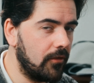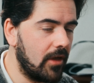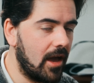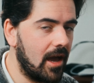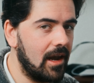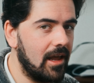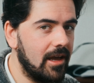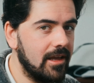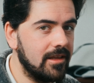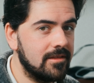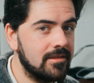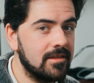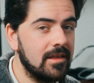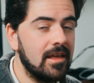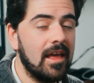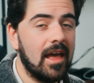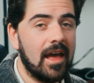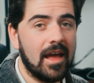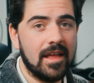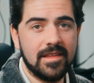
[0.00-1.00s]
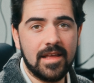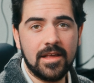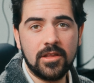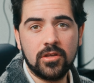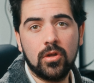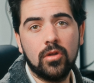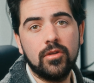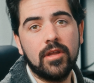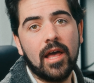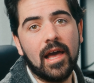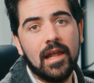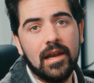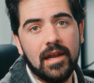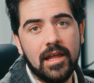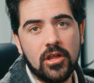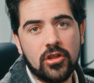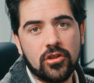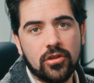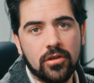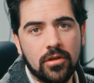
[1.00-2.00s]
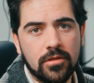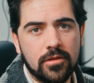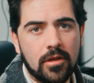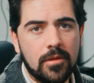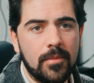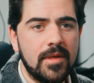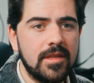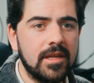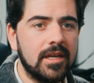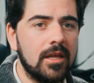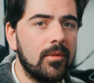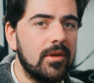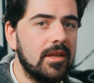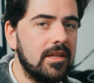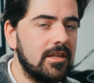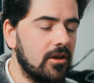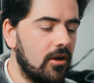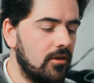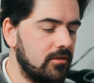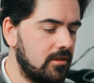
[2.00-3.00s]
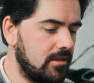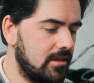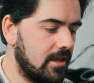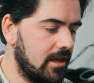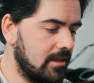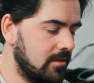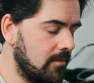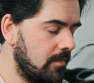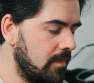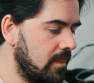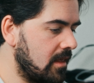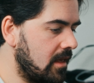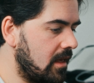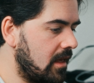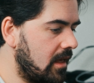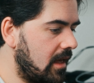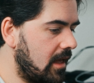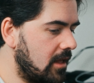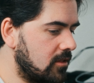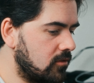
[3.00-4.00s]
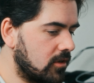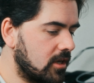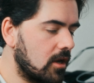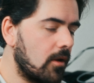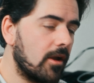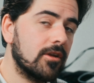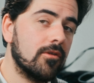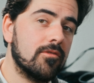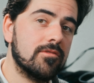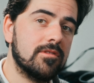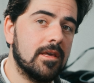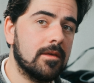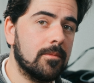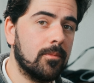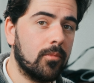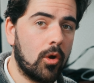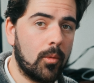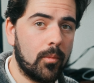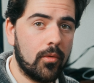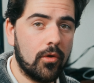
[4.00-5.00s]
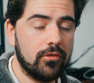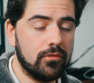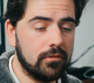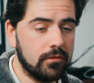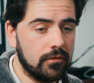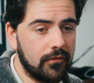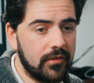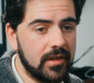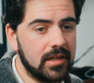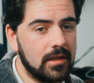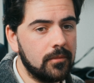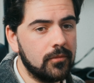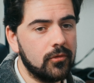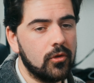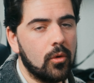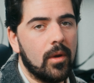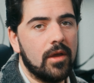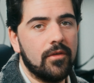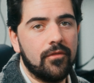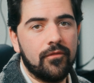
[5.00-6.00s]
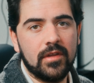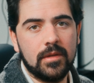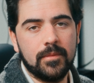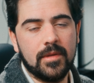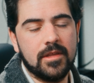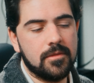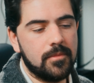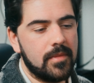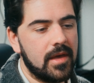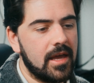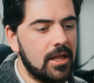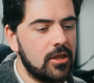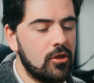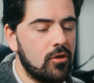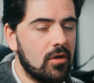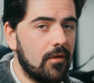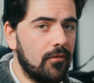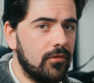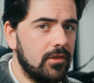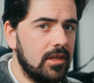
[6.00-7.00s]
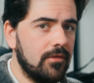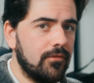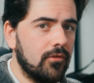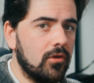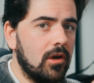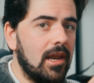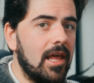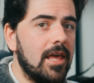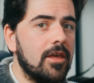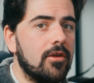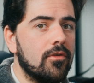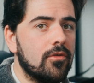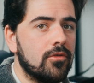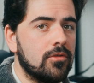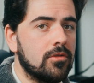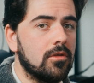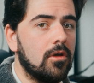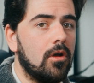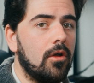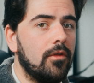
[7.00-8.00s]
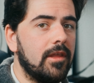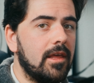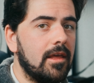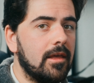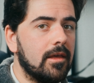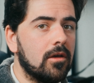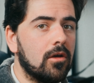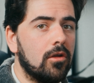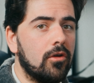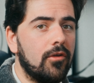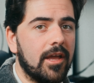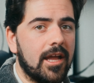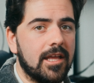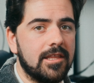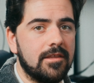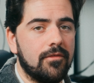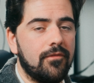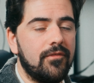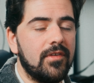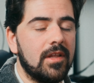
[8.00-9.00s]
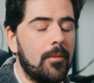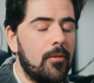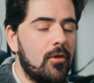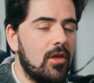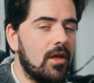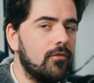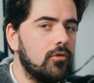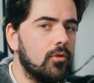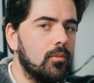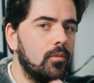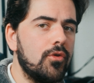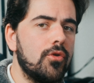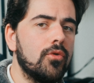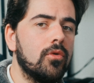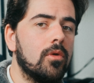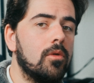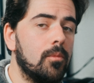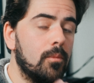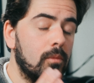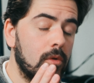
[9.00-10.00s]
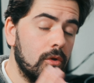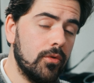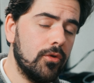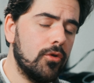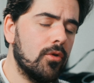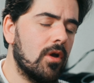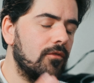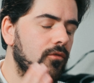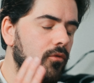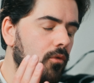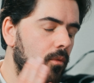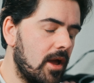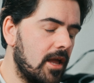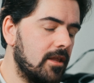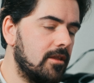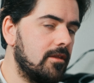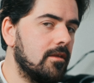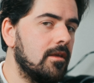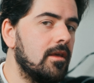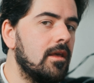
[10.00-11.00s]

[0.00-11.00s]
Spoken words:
the highlights, and that's called halation. And basically what it does is that It's a characteristic proper to film, the way film is made. You have different layers on a color negative film. You have your blue, you have your red,